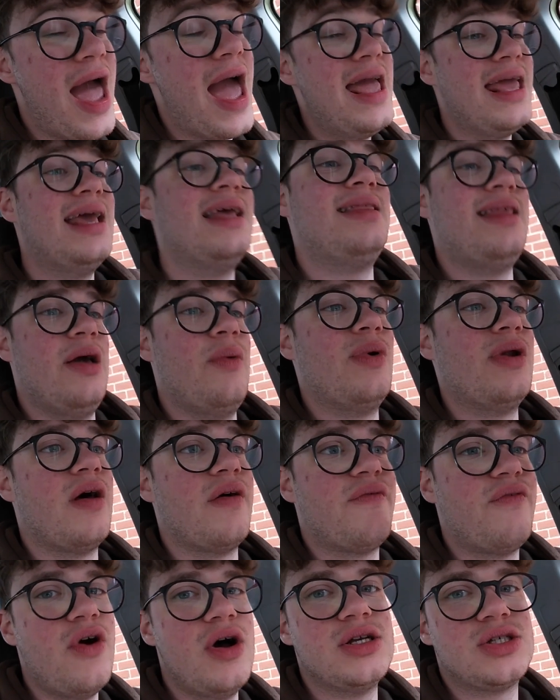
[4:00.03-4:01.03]
hated it when I
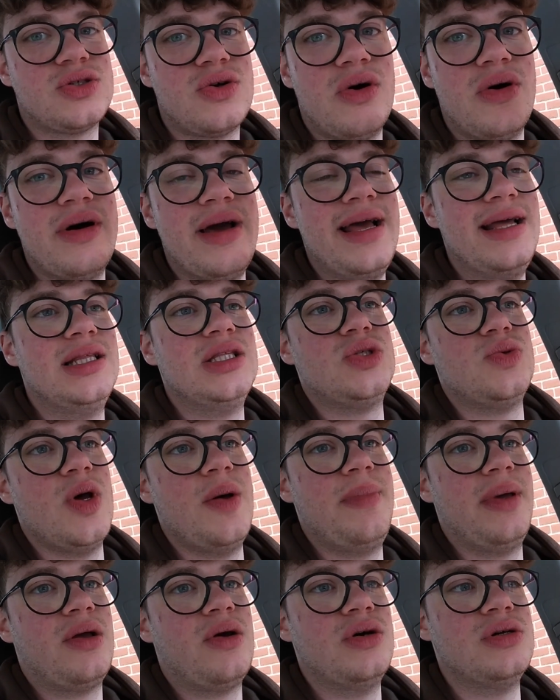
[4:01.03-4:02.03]
first got into
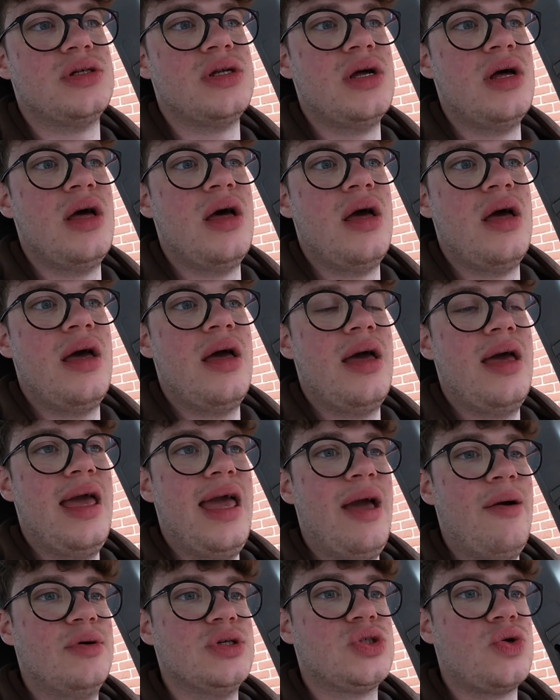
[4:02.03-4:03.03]
it because
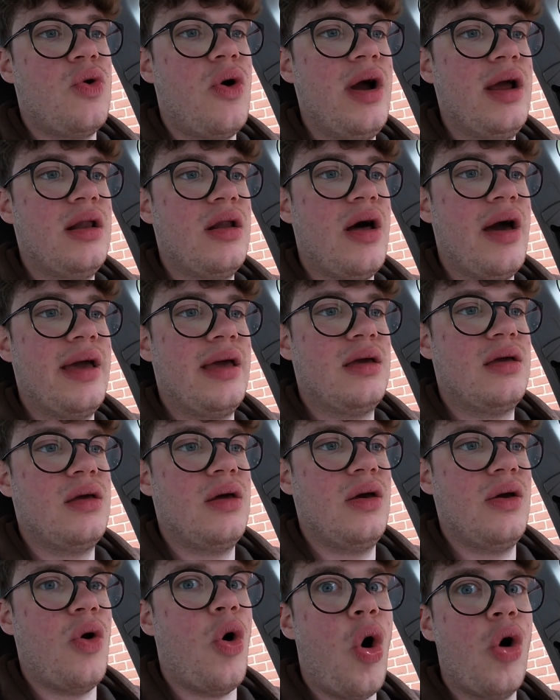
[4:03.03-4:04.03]
it was quite
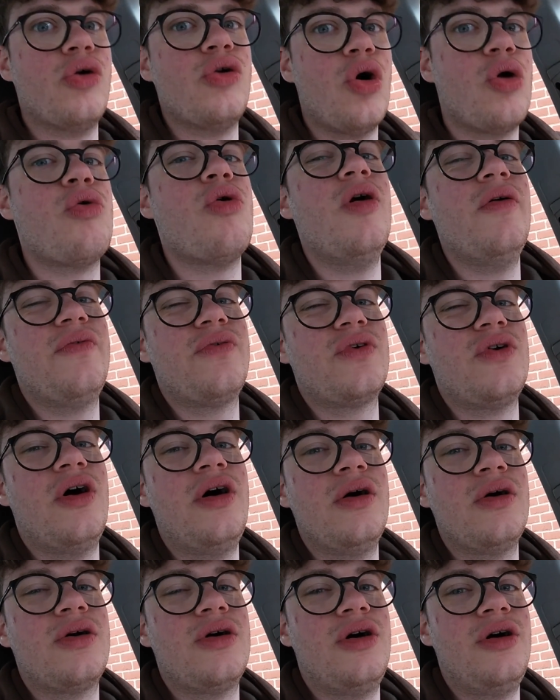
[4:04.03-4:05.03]
like on or off
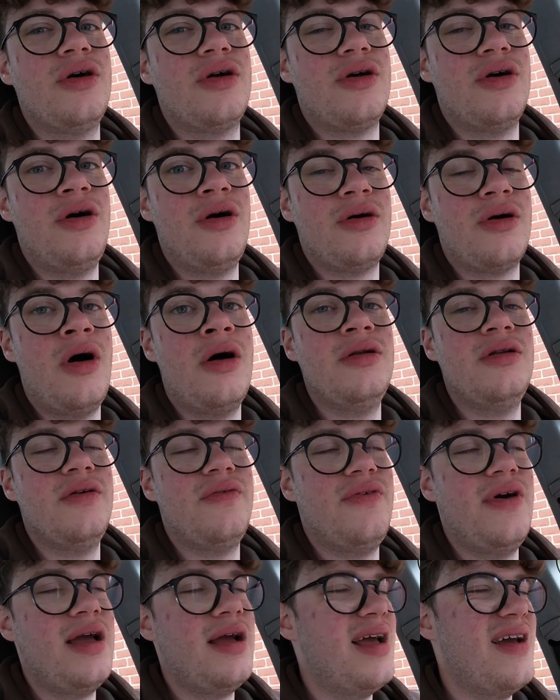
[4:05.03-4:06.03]
kind of
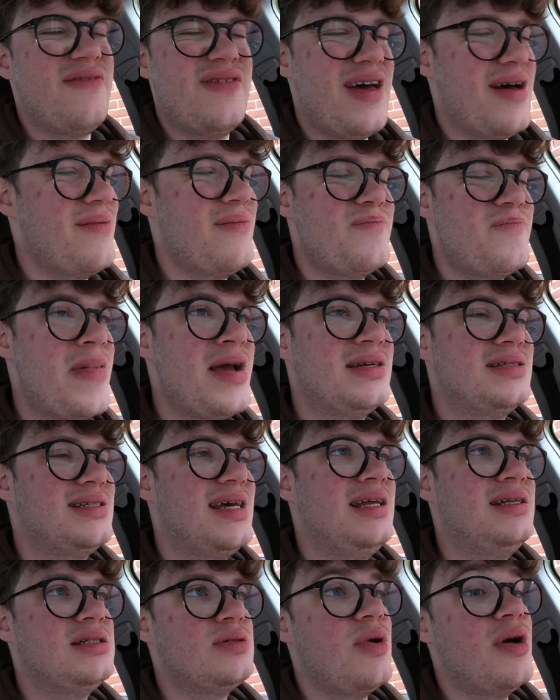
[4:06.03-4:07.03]
thing, if that makes
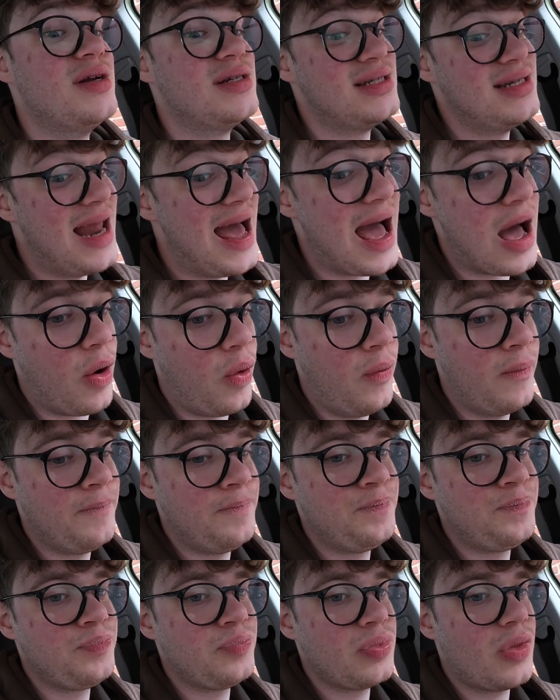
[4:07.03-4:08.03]
sense. Whereas now,
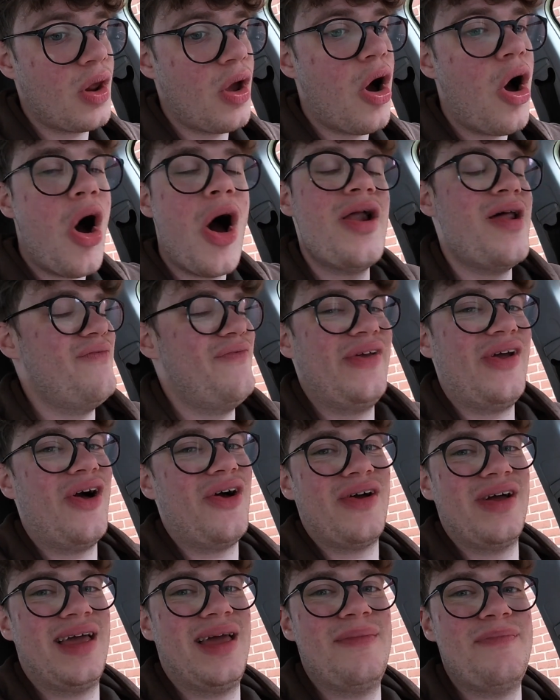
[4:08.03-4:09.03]
I don't think
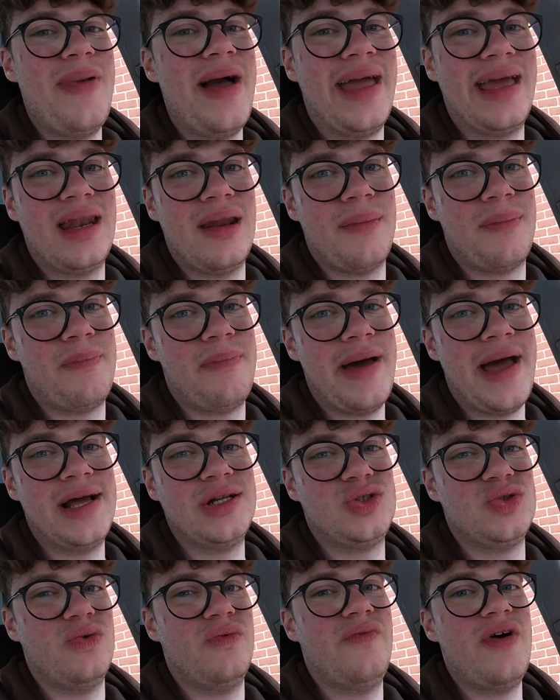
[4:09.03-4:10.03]
I could get back in a
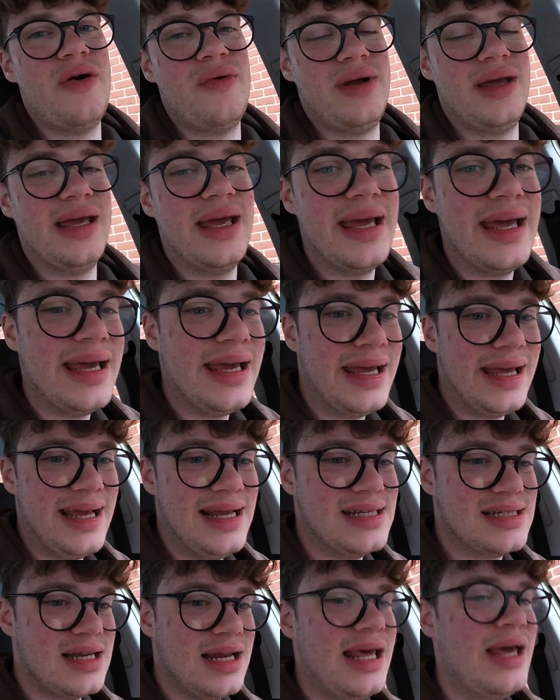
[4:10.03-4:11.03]
petrol very
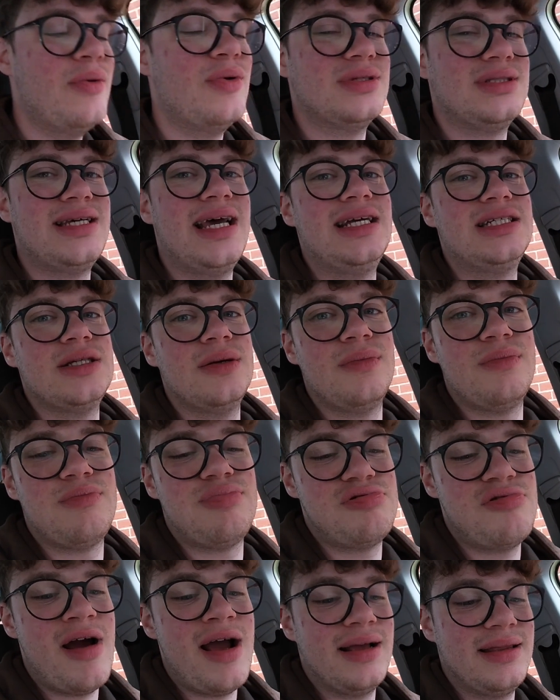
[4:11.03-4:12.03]
easily. It would take some
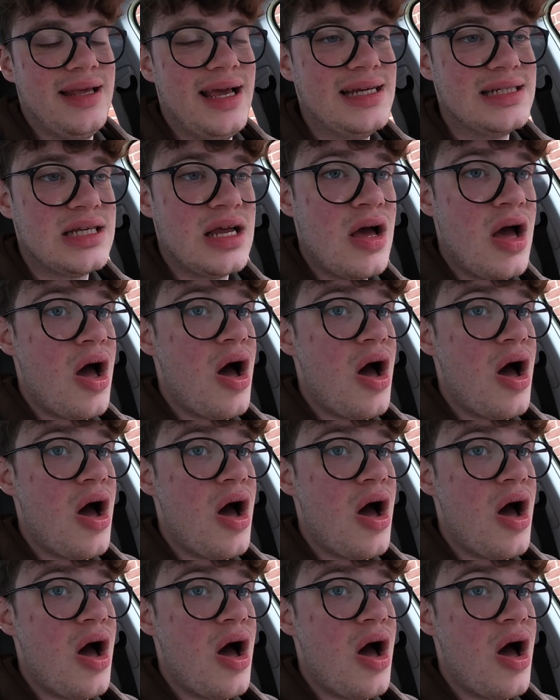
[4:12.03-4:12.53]
practice.